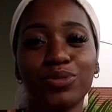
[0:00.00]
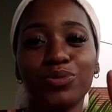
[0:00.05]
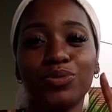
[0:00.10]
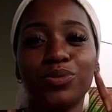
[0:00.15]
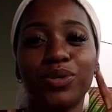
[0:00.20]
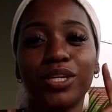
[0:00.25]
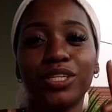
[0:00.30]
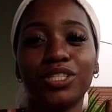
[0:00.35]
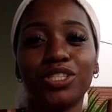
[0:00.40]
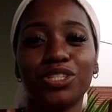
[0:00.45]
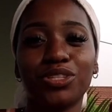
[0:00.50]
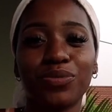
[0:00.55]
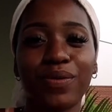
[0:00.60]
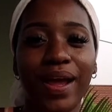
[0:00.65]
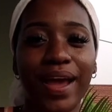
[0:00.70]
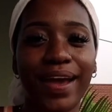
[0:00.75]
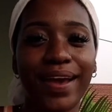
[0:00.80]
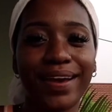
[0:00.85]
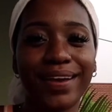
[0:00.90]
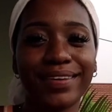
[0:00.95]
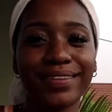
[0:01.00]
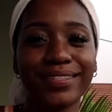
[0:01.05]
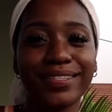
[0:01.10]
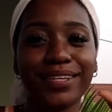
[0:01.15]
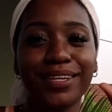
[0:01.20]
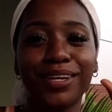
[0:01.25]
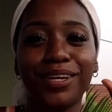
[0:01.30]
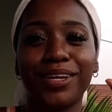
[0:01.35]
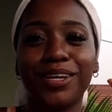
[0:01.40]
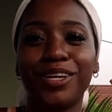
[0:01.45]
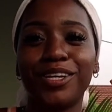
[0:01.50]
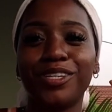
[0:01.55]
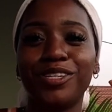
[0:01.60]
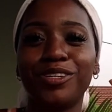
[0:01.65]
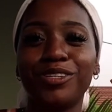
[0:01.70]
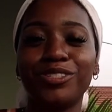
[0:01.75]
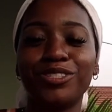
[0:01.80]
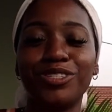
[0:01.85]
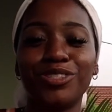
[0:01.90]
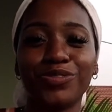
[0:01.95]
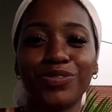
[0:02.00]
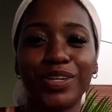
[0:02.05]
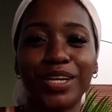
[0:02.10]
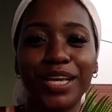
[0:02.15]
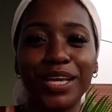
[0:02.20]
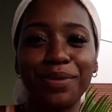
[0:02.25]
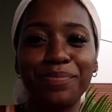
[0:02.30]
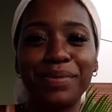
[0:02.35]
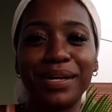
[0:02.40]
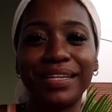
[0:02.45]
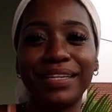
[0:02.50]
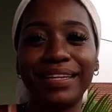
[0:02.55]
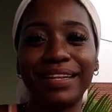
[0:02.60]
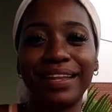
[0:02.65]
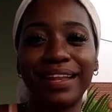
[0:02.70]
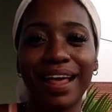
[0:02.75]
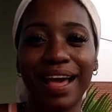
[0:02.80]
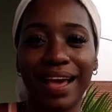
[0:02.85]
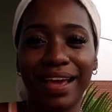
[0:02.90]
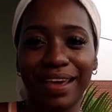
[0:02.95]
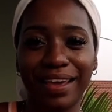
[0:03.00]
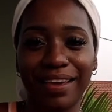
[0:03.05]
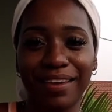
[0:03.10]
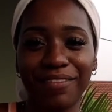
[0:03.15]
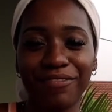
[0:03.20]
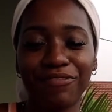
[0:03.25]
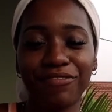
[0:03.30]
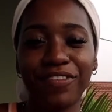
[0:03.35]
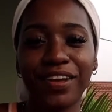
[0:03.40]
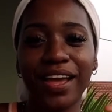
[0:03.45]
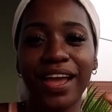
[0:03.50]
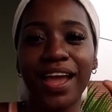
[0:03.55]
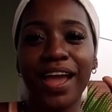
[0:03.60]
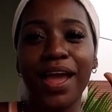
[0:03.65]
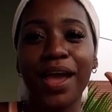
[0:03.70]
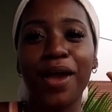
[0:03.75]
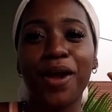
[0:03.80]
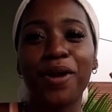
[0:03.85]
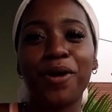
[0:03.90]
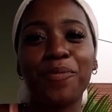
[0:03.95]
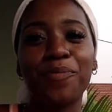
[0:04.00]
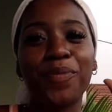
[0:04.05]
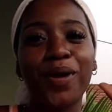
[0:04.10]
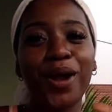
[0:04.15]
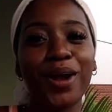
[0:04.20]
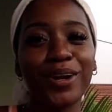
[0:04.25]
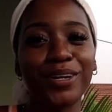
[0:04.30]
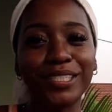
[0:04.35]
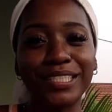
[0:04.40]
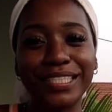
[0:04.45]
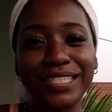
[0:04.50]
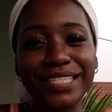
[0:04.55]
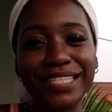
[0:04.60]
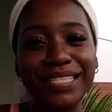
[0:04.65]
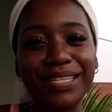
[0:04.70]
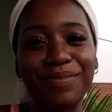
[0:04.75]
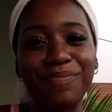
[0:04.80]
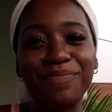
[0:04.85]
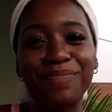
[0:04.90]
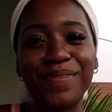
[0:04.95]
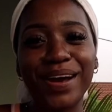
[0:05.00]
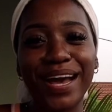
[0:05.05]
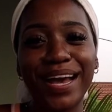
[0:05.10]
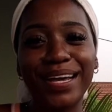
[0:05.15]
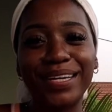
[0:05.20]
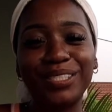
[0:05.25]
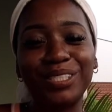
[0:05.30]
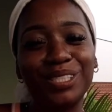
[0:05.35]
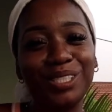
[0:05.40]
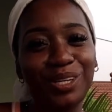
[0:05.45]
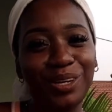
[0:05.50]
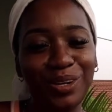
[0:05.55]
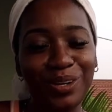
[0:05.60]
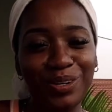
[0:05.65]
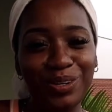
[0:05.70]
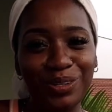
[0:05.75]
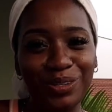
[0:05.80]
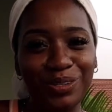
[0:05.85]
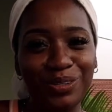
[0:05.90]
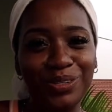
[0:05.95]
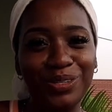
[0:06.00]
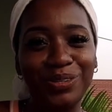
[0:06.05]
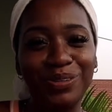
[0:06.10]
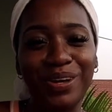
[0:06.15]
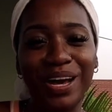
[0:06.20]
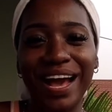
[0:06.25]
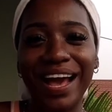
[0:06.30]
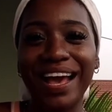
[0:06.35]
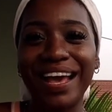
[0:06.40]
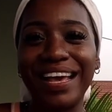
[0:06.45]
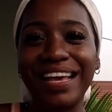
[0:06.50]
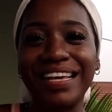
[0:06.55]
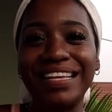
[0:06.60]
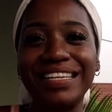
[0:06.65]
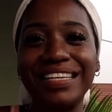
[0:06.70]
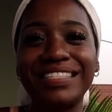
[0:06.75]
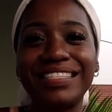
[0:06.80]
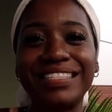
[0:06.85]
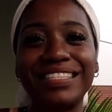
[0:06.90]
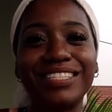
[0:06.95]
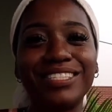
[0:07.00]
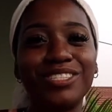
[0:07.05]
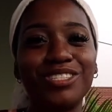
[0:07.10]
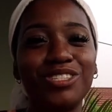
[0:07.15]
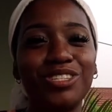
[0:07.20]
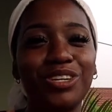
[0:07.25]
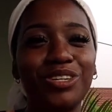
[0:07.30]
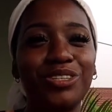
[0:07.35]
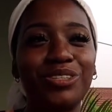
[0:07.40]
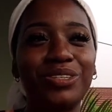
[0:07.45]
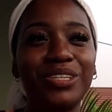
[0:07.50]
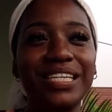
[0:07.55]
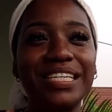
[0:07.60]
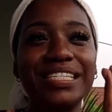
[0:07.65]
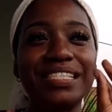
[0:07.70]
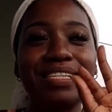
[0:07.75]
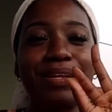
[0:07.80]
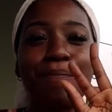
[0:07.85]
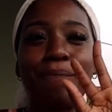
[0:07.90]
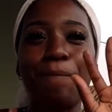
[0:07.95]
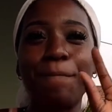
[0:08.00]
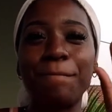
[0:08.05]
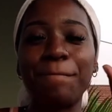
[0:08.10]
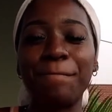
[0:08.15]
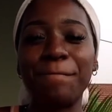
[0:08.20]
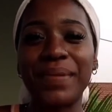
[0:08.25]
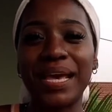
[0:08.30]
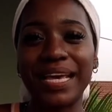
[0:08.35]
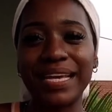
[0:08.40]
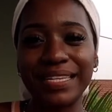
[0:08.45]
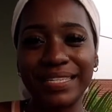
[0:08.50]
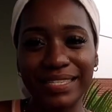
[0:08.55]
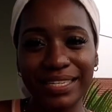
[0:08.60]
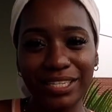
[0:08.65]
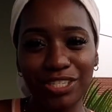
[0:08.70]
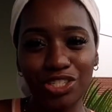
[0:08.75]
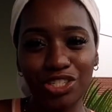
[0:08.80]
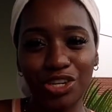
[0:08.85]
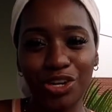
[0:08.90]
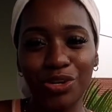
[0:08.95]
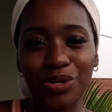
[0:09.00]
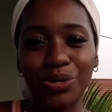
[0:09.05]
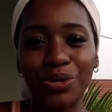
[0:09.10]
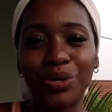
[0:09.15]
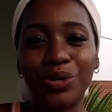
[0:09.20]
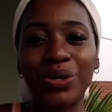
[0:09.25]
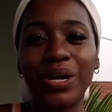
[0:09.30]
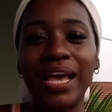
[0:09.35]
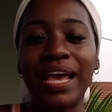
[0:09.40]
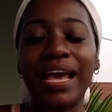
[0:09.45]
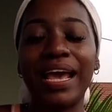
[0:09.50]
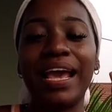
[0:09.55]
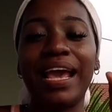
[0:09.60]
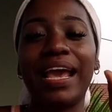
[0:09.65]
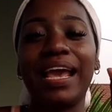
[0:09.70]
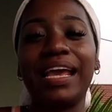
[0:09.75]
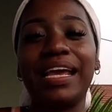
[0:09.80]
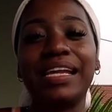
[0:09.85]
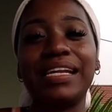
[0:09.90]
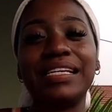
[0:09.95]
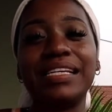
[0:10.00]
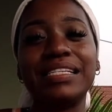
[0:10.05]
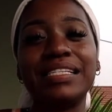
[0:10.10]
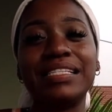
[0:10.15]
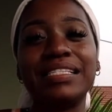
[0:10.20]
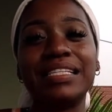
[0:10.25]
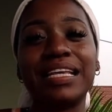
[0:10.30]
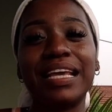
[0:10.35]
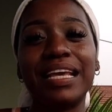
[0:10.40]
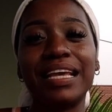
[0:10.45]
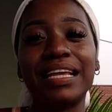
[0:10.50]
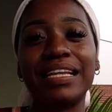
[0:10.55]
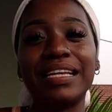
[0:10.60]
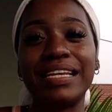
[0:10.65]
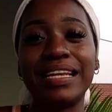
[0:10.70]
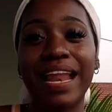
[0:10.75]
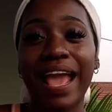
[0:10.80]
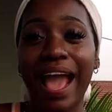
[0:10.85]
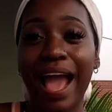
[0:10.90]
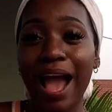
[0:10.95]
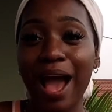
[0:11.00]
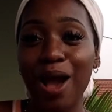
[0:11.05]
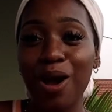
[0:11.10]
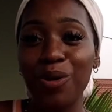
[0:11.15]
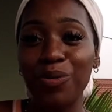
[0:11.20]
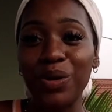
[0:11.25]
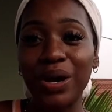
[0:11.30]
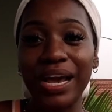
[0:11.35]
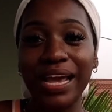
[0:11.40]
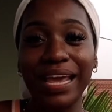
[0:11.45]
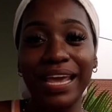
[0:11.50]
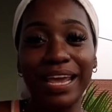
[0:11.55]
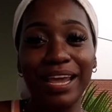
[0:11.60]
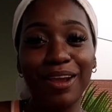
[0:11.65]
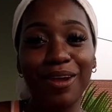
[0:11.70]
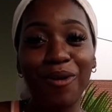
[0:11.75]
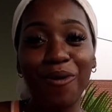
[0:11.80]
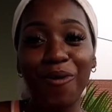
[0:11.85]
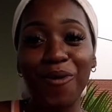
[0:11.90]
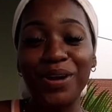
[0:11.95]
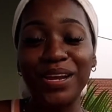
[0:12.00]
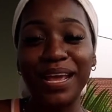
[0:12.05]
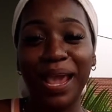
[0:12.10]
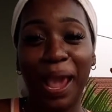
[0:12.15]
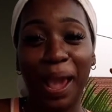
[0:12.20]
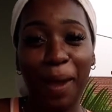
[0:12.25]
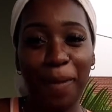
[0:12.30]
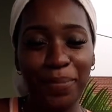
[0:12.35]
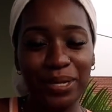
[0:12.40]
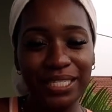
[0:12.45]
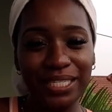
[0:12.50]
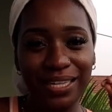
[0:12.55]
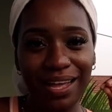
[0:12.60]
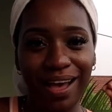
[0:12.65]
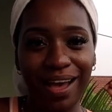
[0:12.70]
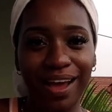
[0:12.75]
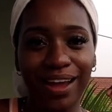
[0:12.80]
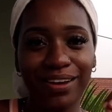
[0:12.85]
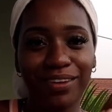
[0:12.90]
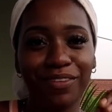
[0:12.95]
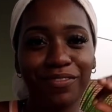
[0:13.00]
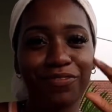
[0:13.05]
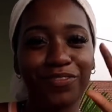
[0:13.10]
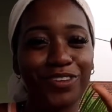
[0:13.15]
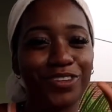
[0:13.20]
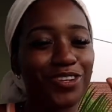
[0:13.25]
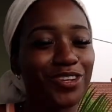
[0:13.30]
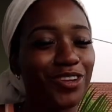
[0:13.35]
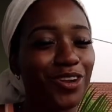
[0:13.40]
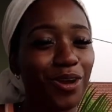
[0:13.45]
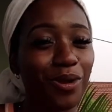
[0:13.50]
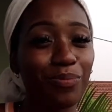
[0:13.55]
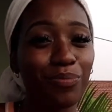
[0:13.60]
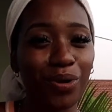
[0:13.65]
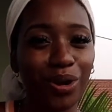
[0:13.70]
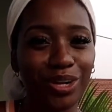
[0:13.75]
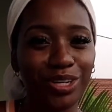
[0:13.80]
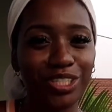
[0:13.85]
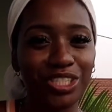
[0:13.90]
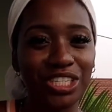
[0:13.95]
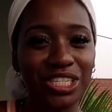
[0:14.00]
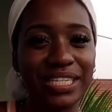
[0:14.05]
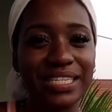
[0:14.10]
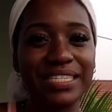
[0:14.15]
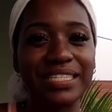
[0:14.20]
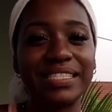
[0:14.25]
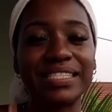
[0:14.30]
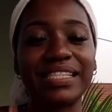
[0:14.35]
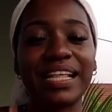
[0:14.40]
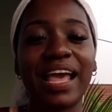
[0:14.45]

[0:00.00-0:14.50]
to attract your dream life, purchase my journal. You guys, this journal is amazing journal. It is now here on Amazon for your purchase.